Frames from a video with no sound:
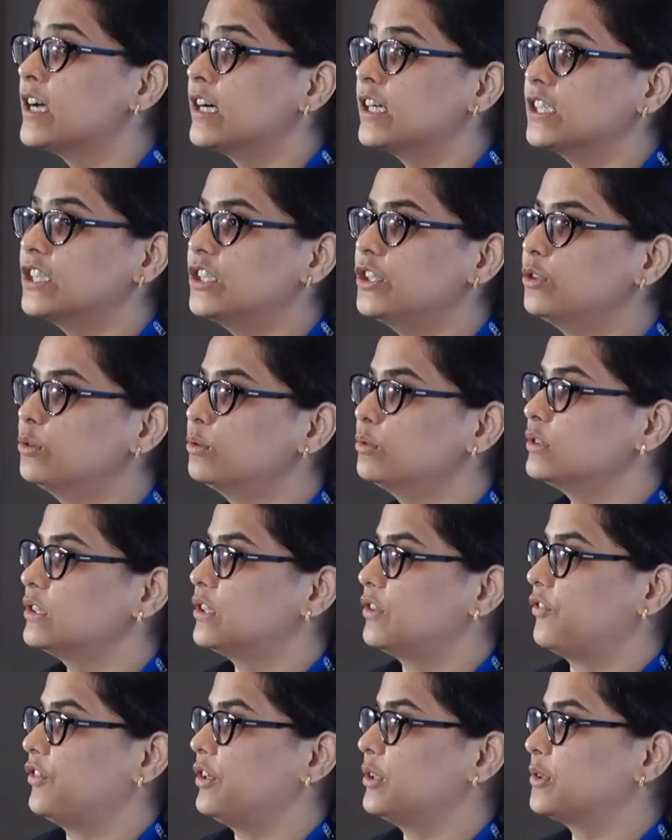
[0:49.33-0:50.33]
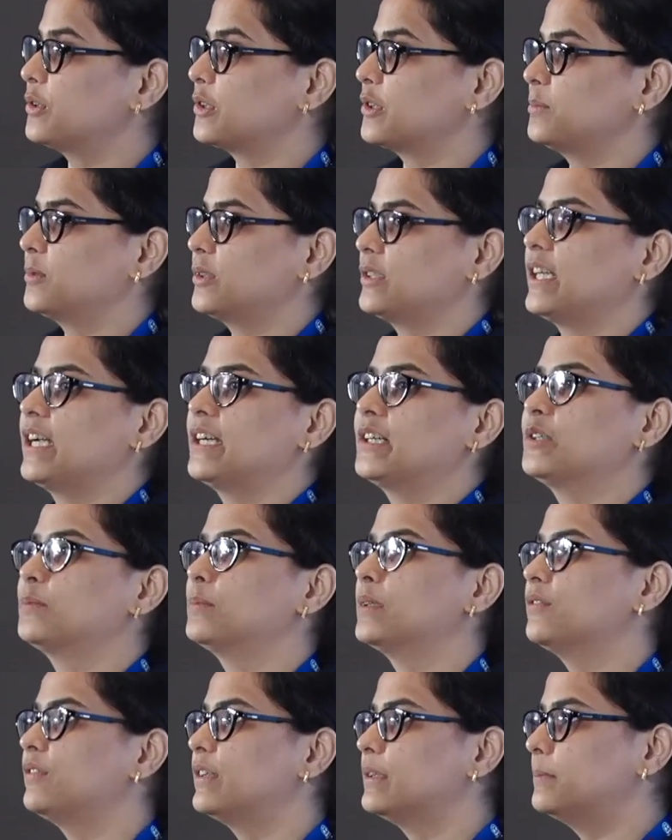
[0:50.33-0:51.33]
A huge
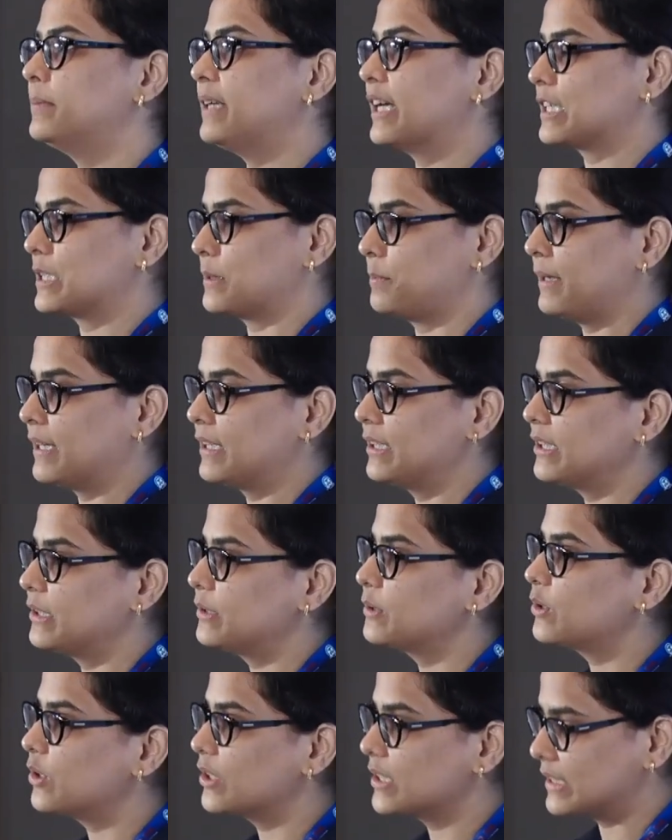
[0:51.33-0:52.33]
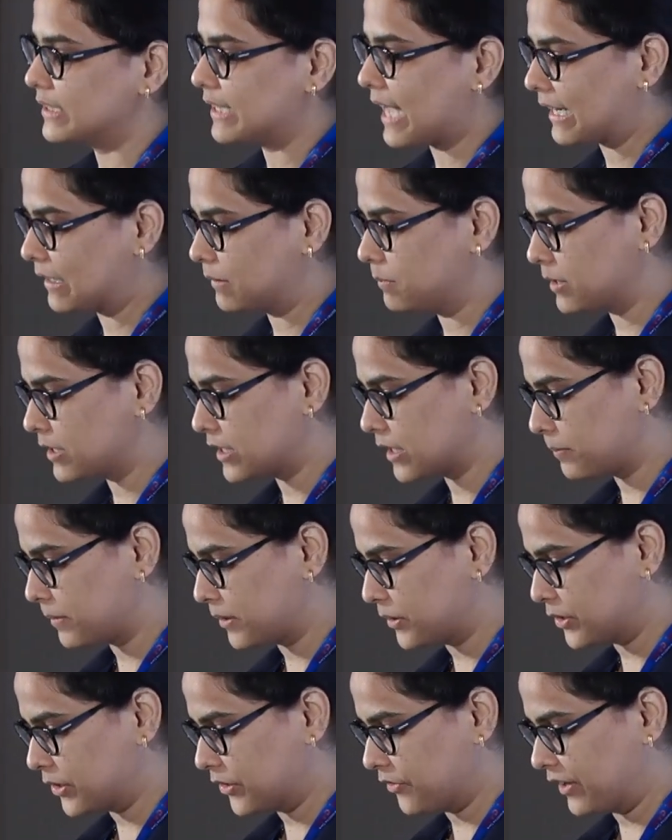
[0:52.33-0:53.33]
pheochromocytoma will be expected to cause that much
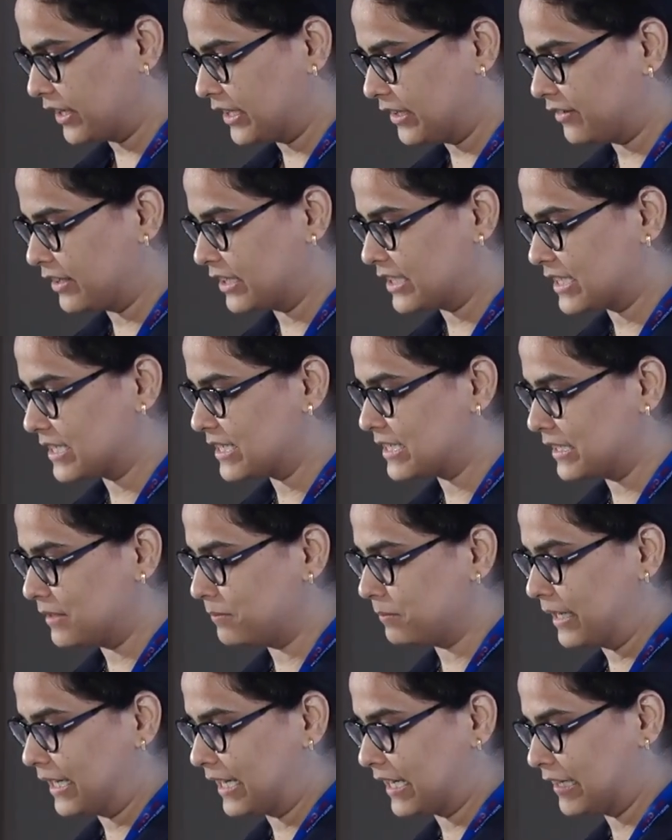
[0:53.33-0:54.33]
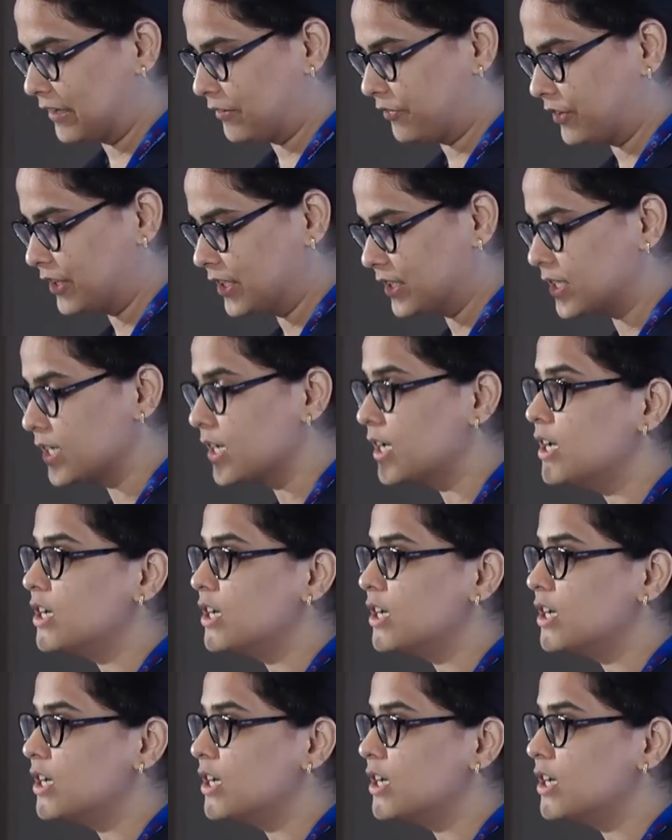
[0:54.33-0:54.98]
amount of elevations in metanephrines.